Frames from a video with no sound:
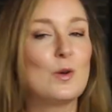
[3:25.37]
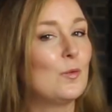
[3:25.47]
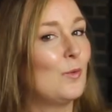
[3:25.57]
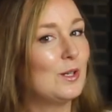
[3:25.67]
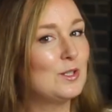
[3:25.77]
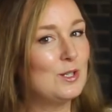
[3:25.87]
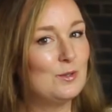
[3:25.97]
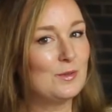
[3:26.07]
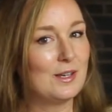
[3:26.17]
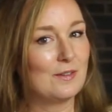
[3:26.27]
What do you
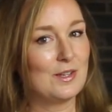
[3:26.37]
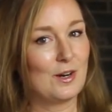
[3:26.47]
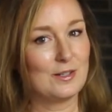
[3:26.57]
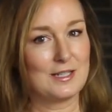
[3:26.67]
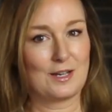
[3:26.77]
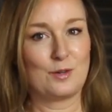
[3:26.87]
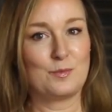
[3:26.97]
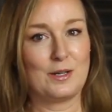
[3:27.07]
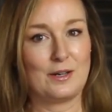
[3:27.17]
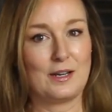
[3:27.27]
think of the Art Deco
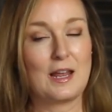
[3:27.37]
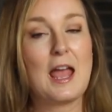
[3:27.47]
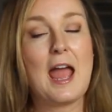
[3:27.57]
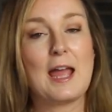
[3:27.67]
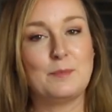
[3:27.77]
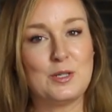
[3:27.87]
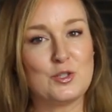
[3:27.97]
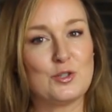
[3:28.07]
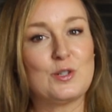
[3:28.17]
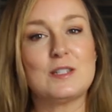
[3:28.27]
period? And be
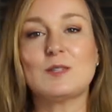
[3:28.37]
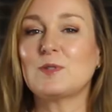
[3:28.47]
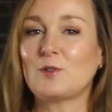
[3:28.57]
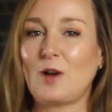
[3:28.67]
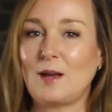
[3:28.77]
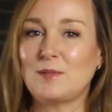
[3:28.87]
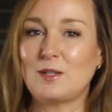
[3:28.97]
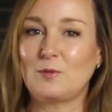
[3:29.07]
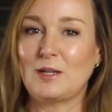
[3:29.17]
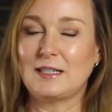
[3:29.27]
sure to subscribe so
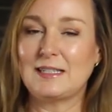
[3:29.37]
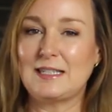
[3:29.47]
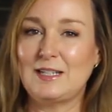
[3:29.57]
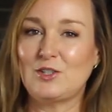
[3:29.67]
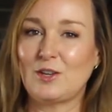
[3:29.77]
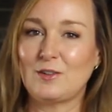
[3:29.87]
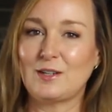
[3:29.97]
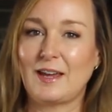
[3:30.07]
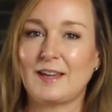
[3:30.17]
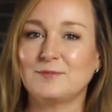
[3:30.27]
that we can see each other
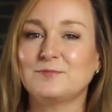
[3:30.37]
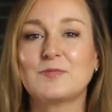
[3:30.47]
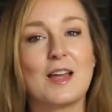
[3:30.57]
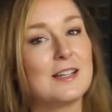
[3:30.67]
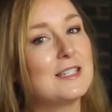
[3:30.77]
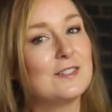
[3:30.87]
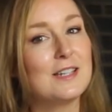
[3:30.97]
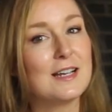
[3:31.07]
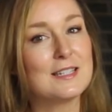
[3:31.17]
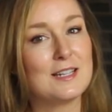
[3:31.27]
again. Until
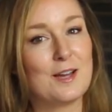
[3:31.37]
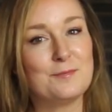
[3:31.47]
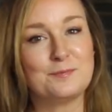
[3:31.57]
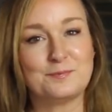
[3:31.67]
next time.